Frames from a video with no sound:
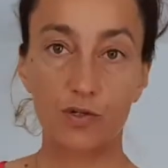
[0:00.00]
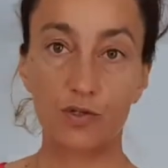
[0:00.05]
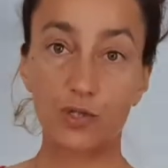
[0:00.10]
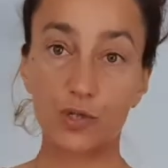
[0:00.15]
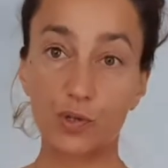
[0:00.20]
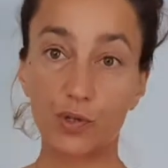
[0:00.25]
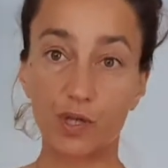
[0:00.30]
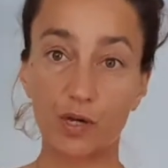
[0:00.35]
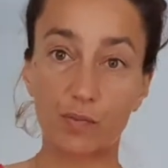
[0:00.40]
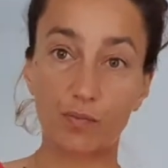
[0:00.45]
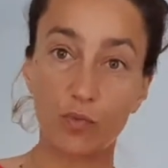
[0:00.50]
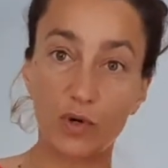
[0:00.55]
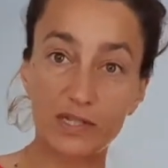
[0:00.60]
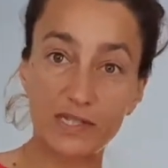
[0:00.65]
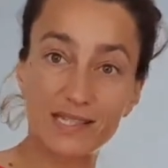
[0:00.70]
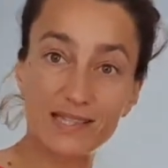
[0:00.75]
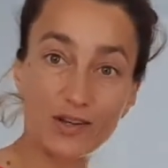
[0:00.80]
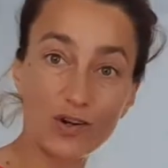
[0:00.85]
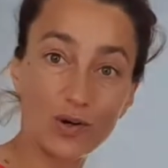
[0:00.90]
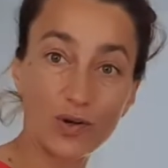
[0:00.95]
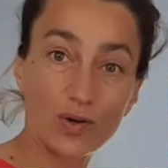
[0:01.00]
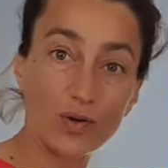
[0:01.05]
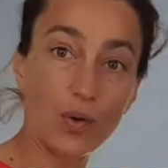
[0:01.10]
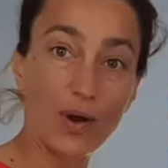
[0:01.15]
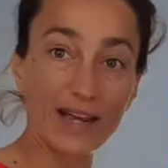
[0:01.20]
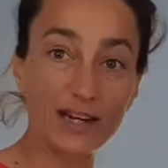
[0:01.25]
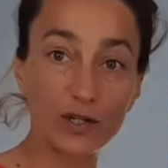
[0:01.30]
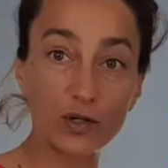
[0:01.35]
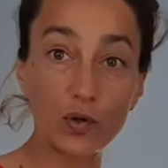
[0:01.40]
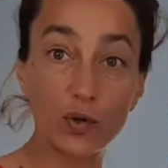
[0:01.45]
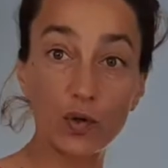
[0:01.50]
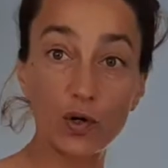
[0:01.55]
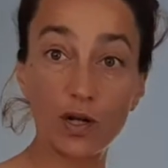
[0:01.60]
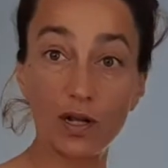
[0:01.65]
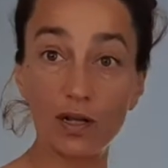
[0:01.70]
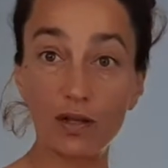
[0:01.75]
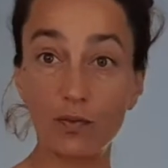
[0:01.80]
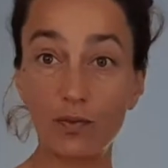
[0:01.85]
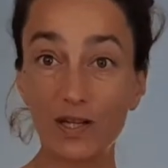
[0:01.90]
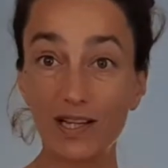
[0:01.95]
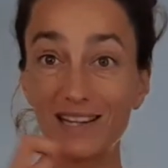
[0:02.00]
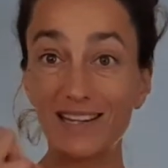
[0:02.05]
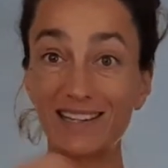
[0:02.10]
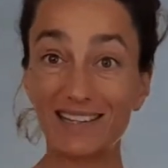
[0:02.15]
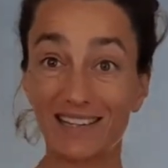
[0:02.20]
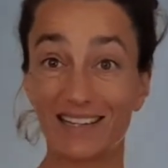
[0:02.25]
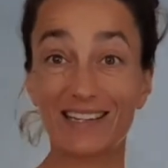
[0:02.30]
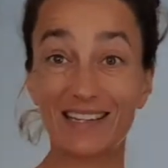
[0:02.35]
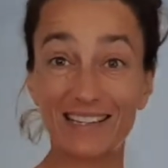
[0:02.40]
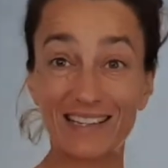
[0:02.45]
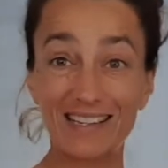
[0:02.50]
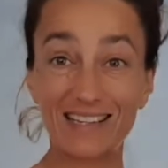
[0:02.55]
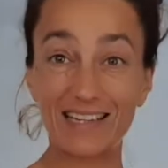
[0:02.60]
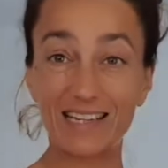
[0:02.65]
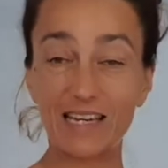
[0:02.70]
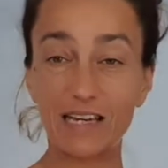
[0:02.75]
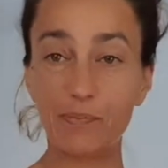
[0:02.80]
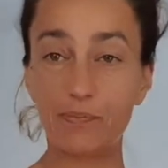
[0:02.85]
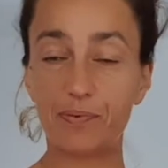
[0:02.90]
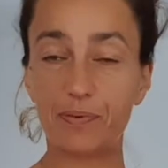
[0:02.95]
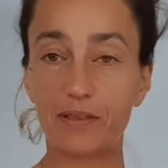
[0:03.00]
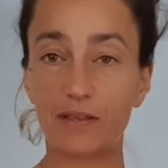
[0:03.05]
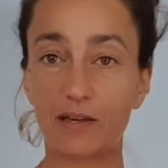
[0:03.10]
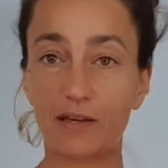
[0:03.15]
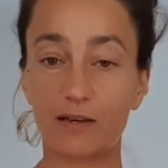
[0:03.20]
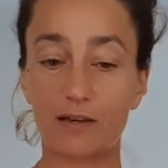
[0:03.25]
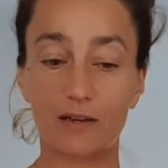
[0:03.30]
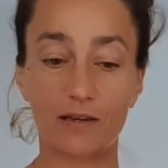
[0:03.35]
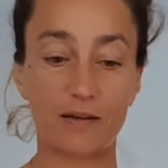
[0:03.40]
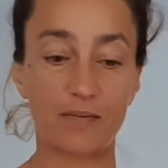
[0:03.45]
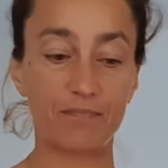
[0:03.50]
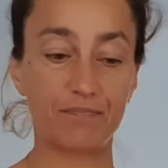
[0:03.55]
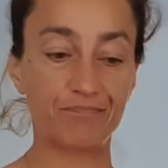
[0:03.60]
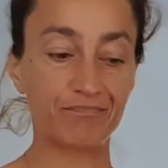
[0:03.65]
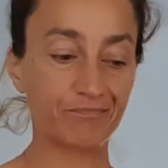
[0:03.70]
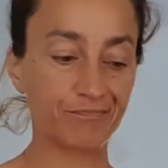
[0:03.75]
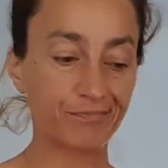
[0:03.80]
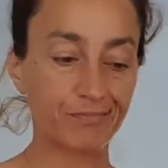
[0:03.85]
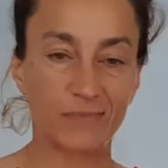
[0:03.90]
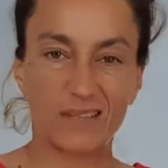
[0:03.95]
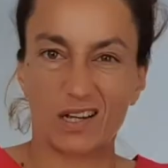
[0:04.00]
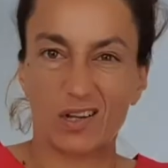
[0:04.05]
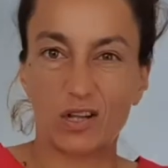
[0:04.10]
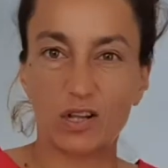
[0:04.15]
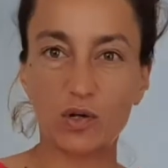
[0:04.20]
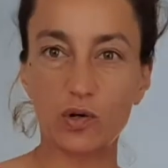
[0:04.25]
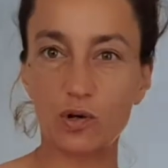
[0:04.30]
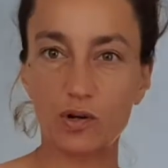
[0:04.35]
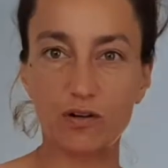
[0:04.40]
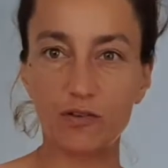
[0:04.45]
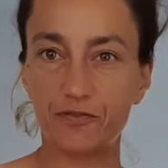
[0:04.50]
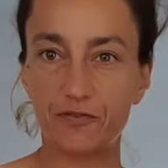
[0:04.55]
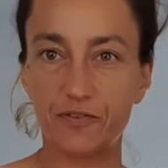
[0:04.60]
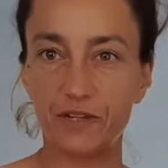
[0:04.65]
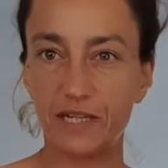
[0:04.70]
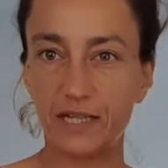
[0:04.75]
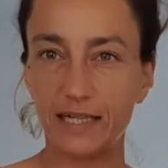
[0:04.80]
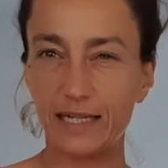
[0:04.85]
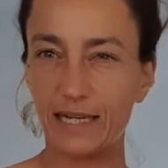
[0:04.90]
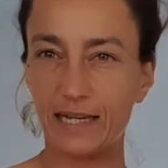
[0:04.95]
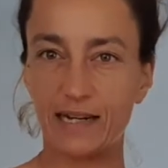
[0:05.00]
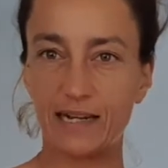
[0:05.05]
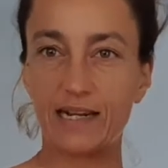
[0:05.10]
to them once they're quite cool will keep the chlorophyll in.